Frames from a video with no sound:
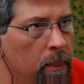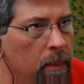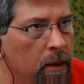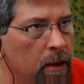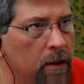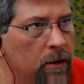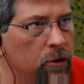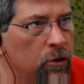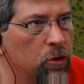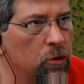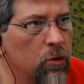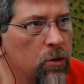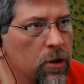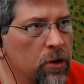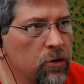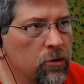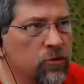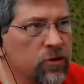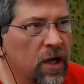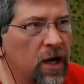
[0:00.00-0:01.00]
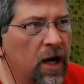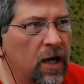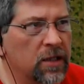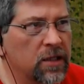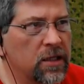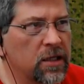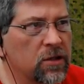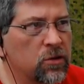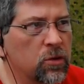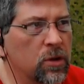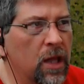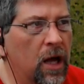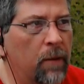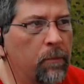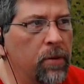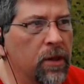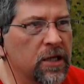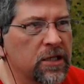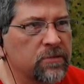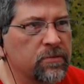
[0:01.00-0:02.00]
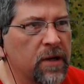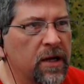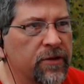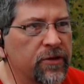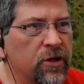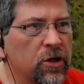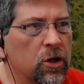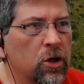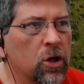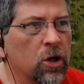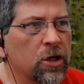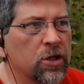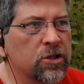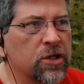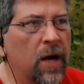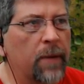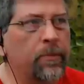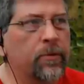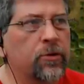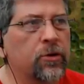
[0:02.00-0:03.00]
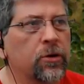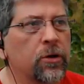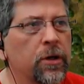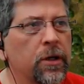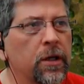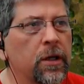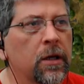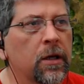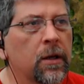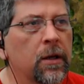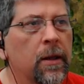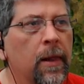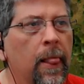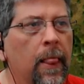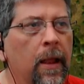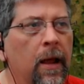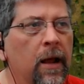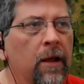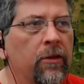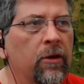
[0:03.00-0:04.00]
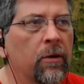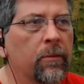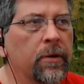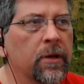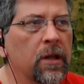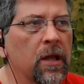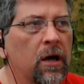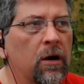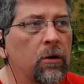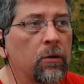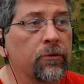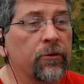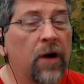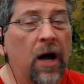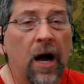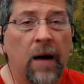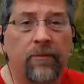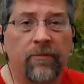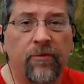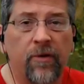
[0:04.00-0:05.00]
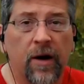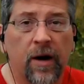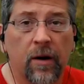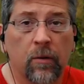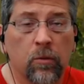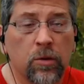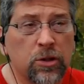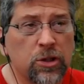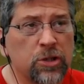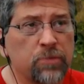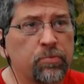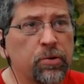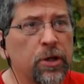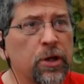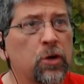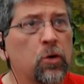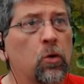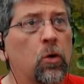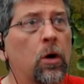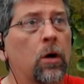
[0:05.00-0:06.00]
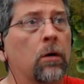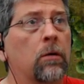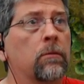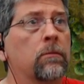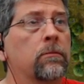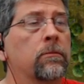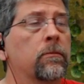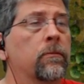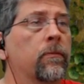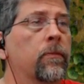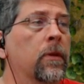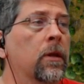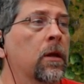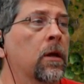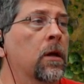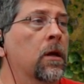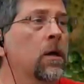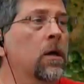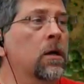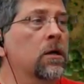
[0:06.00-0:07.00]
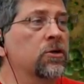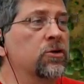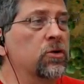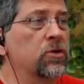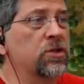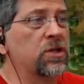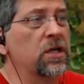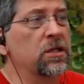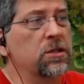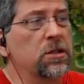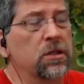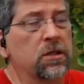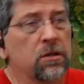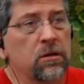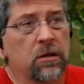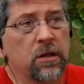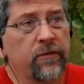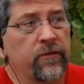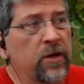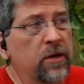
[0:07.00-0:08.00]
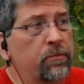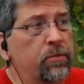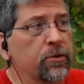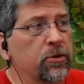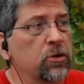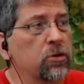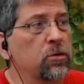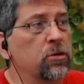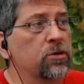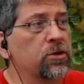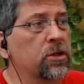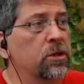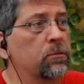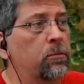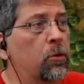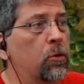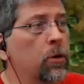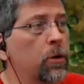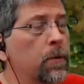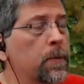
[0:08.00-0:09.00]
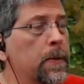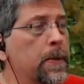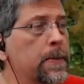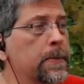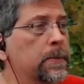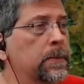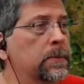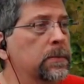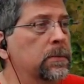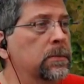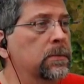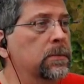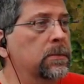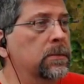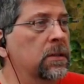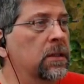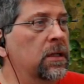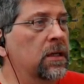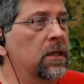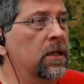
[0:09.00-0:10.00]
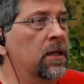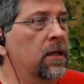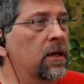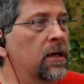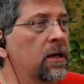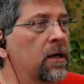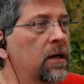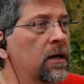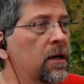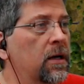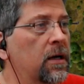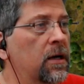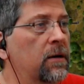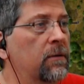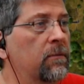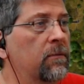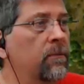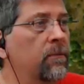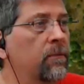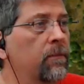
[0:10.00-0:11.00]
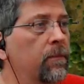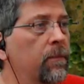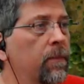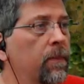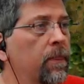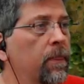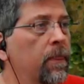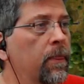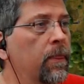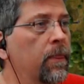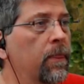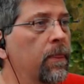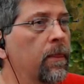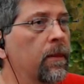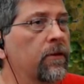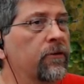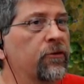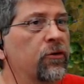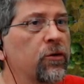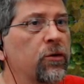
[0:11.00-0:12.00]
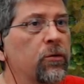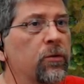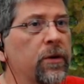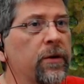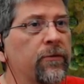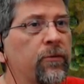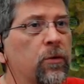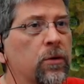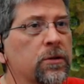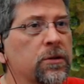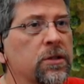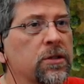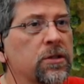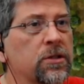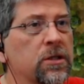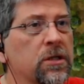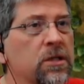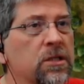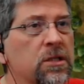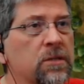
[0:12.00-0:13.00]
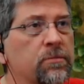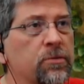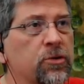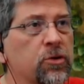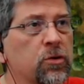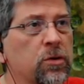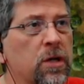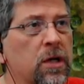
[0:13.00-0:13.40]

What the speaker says: you can use the hotkey to allow placement at the earliest opportunity, and they'll be allowed to op fire, which is pretty cool. So essentially, you don't even need to put your units on the board. So your reinforcements is the bazooka